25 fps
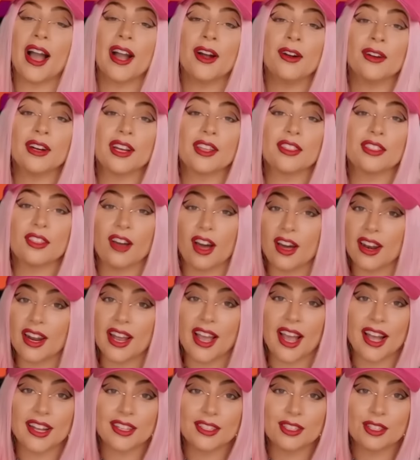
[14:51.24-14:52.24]
I already thought I
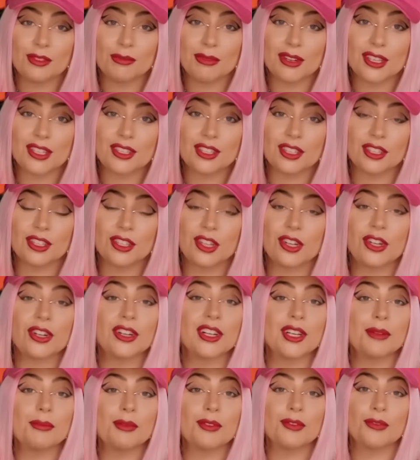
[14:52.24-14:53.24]
had too much
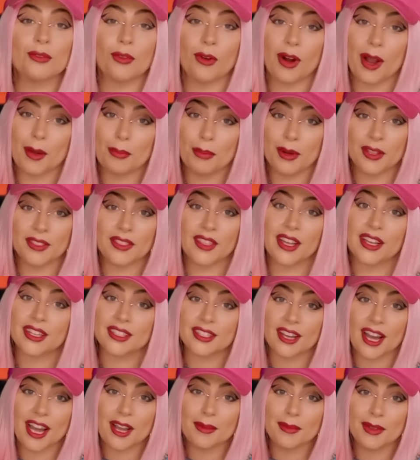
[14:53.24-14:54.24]
security before I put that
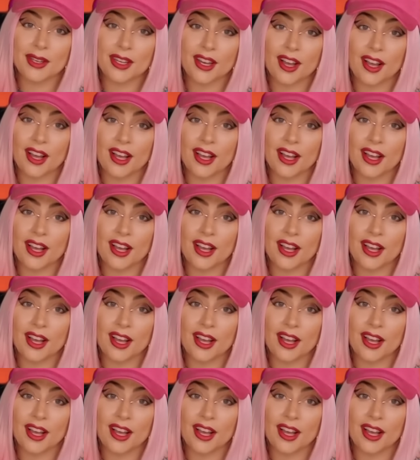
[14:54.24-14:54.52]
diamond